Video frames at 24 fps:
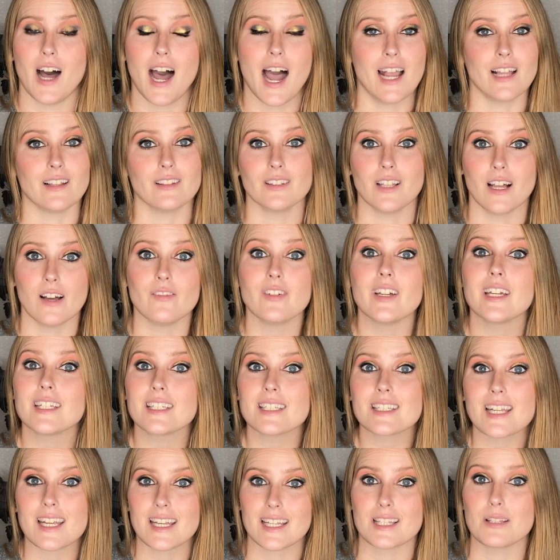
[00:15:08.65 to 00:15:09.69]
I love it.
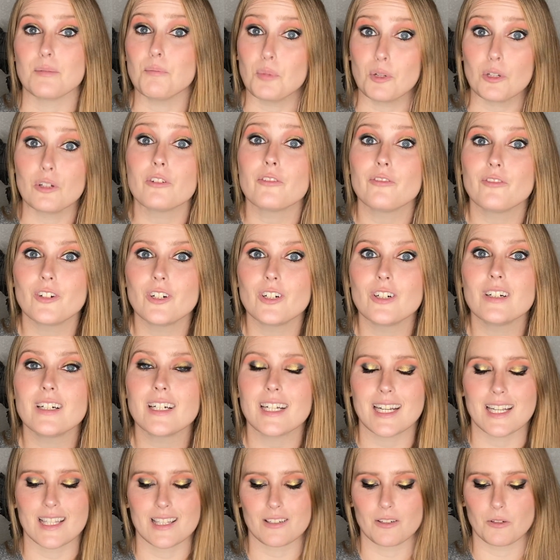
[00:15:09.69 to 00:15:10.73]
It's beautiful.
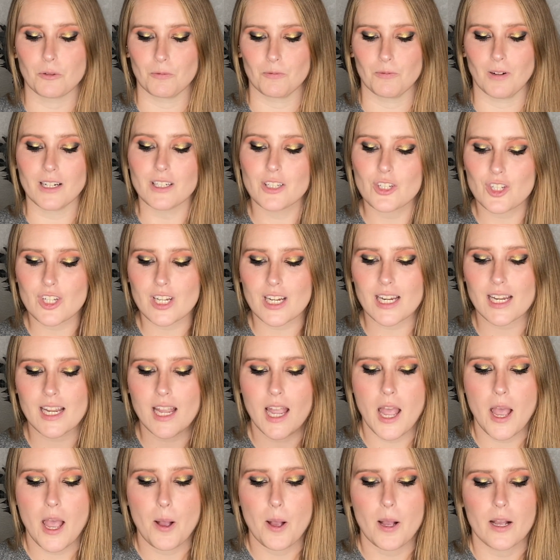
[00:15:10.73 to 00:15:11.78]
It's grungy.
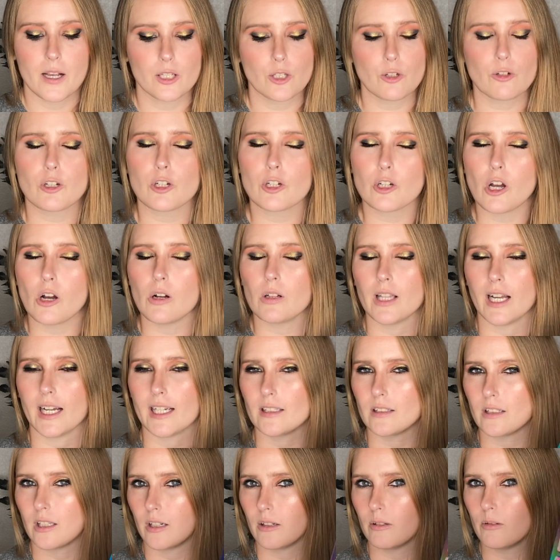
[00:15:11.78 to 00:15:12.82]
You can go light
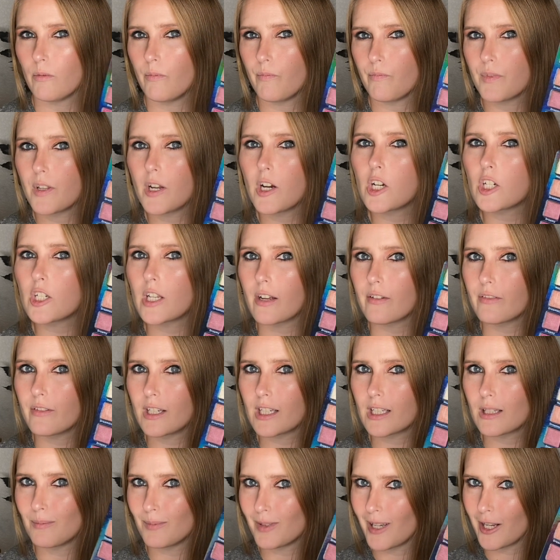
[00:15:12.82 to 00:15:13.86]
though. There are definitely
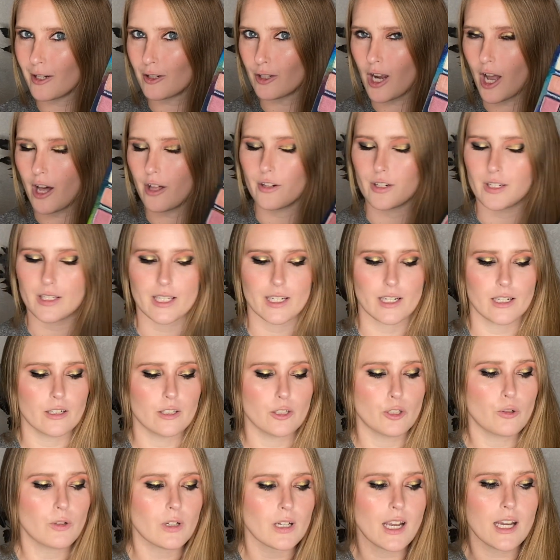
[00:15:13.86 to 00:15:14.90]
some lighter colors here.
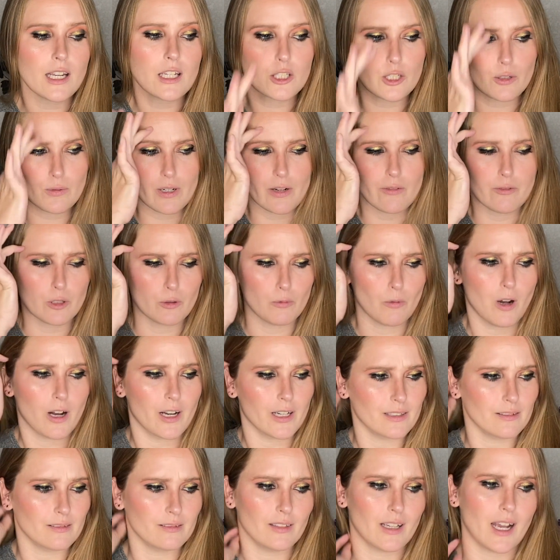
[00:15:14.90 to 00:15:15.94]
You can kind of do whatever you want.
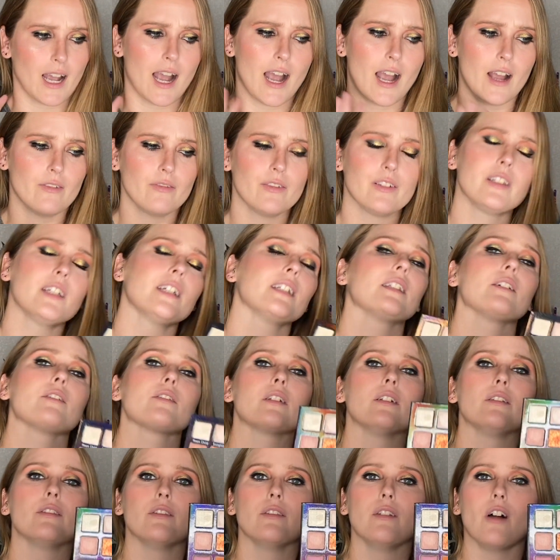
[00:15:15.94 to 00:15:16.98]
Uh, I feel like there's a
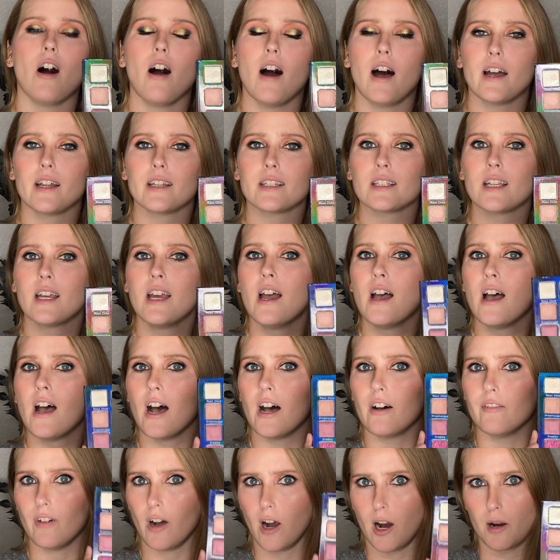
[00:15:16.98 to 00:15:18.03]
lot
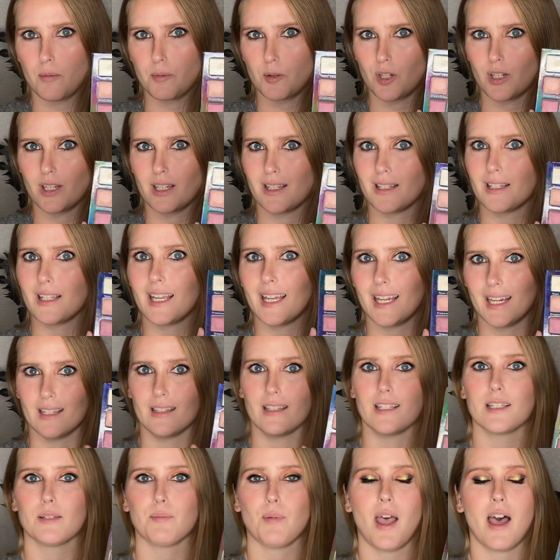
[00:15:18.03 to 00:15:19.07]
of options in
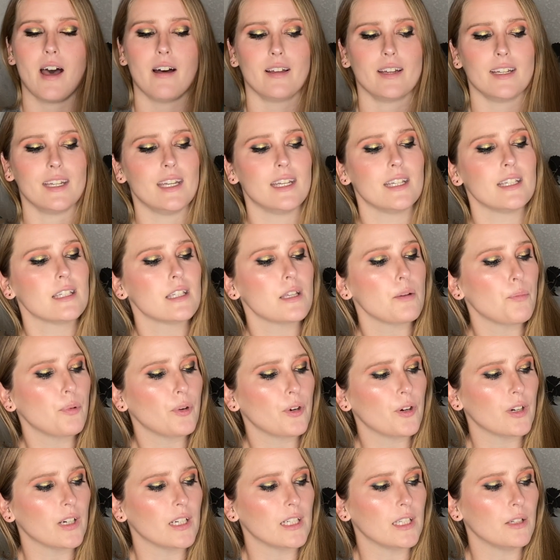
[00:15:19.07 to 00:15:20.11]
this palette. It is a
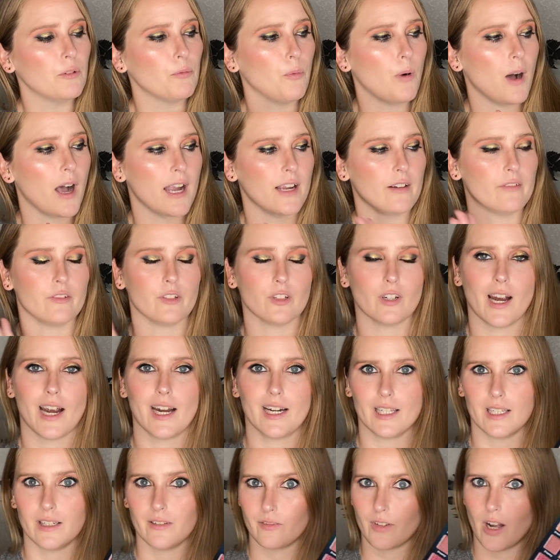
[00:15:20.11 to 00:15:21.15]
pretty wide
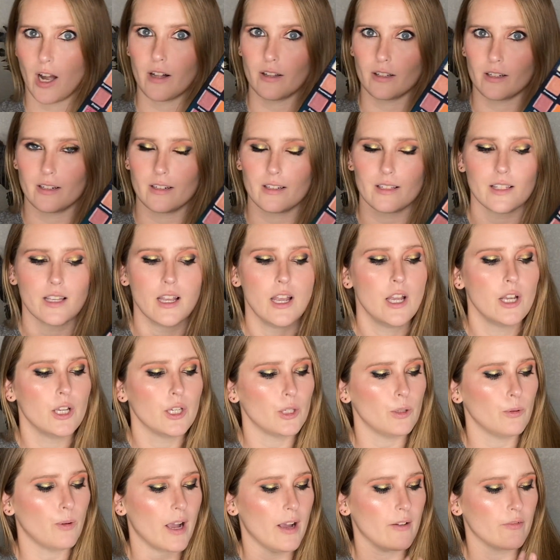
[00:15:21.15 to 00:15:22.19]
variety of colors.
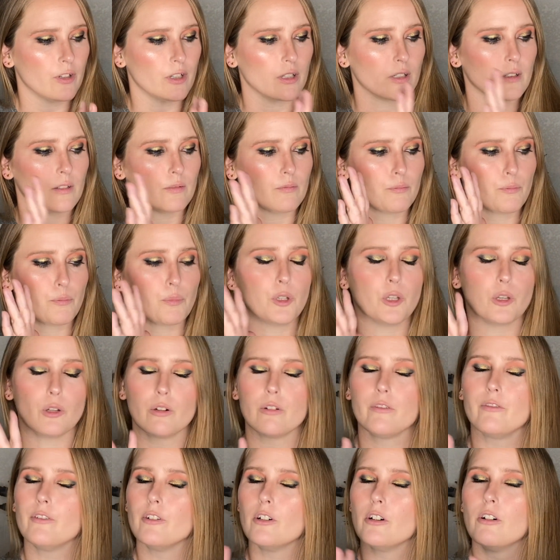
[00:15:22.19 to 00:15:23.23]
You have your
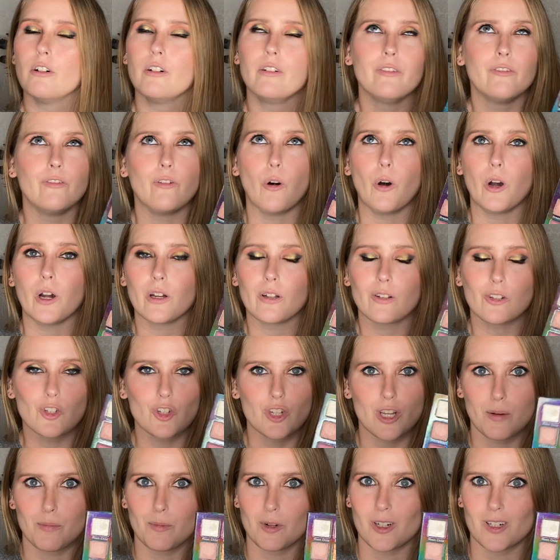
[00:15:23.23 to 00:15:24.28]
beautiful foiled
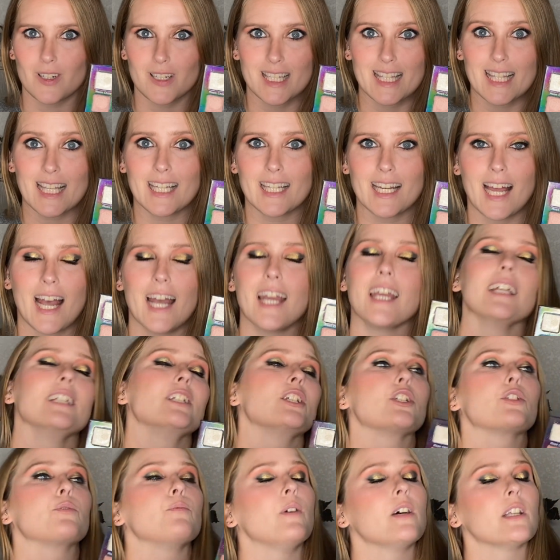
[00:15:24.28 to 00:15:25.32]
shimmers that I
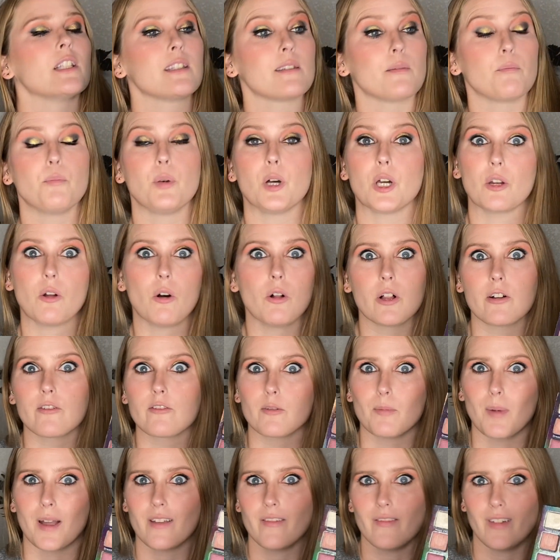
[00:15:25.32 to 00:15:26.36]
just want to put all over
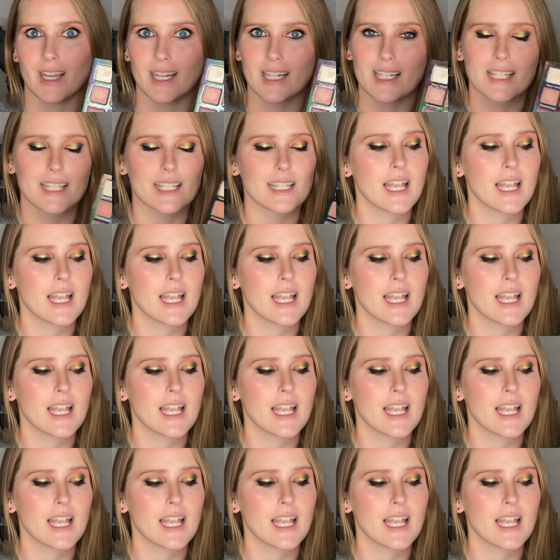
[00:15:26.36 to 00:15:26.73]
my face.